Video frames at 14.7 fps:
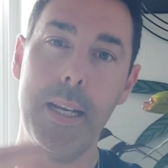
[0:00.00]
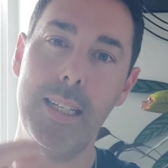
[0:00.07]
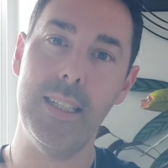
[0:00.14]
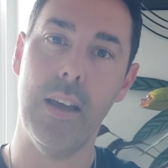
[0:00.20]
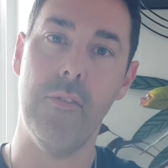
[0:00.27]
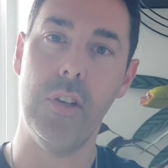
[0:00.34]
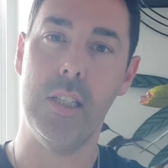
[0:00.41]
in
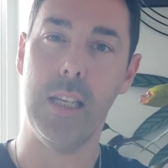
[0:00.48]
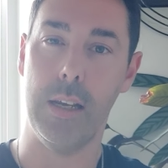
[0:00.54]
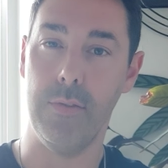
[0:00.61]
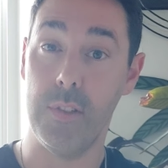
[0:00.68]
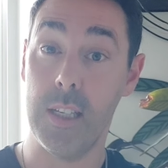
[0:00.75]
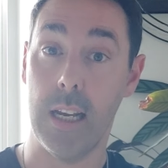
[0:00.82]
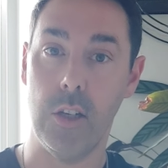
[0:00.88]

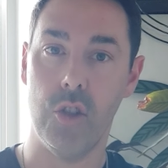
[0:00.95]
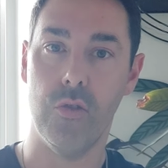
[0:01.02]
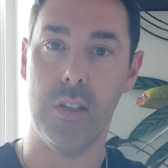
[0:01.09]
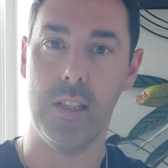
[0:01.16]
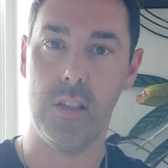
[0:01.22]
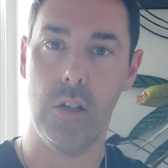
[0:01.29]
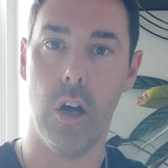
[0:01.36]
17th
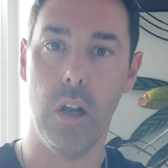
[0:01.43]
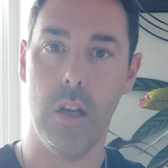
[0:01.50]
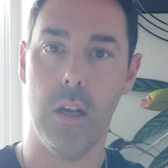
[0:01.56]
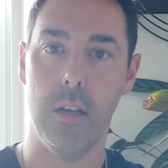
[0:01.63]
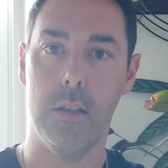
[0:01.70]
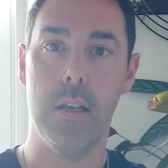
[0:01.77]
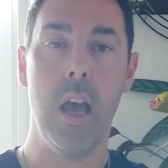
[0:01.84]
century
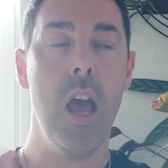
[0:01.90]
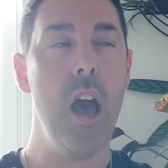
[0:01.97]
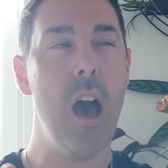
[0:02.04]
Scotland.